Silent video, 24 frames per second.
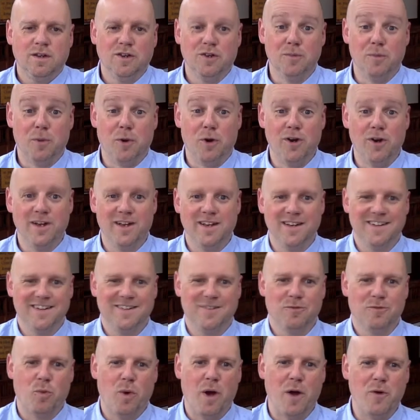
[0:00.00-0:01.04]
Good morning.
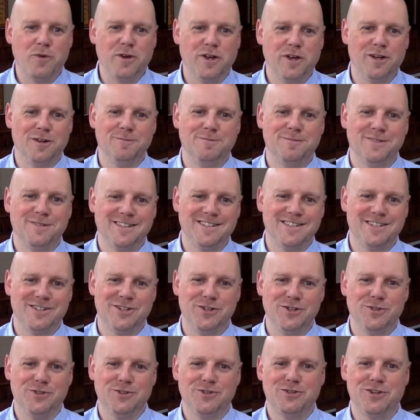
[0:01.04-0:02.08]
Welcome
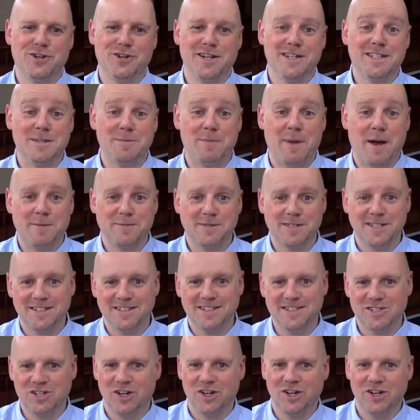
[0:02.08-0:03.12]
to Trinity
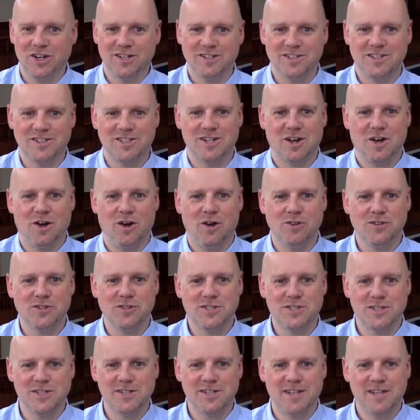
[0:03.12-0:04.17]
Baptist Church on
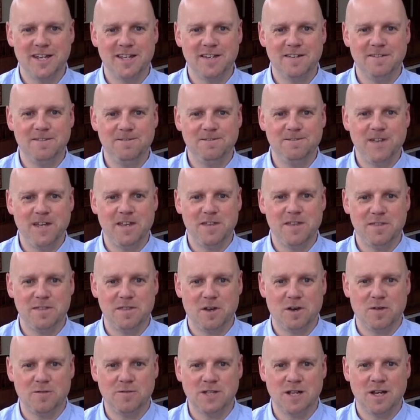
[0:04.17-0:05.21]
Sunday, the 5th
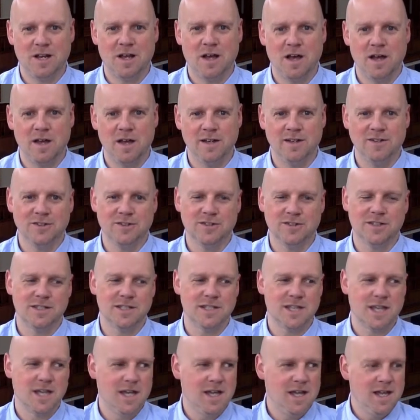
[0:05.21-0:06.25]
of July. And
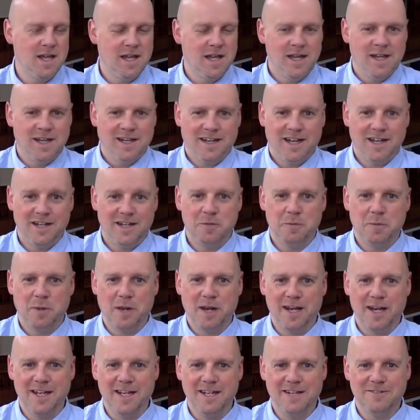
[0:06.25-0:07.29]
goodness, can you
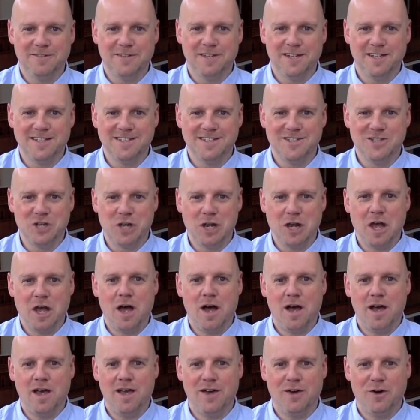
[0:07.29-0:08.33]
believe that it's
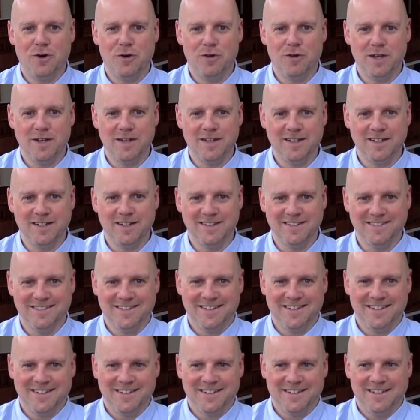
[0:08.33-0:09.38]
July already?
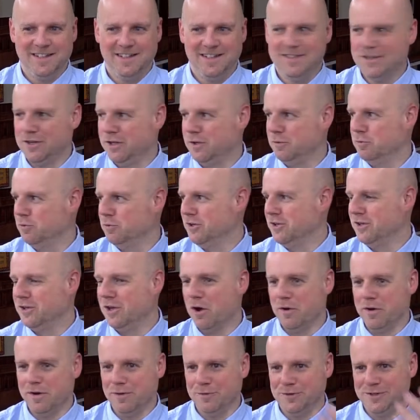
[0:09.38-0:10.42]
You certainly wouldn't
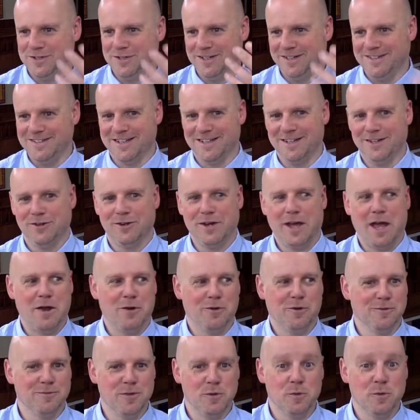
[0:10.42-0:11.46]
know it, would you, to look
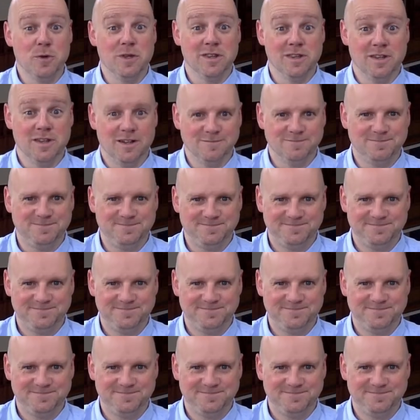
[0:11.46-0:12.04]
out of the window?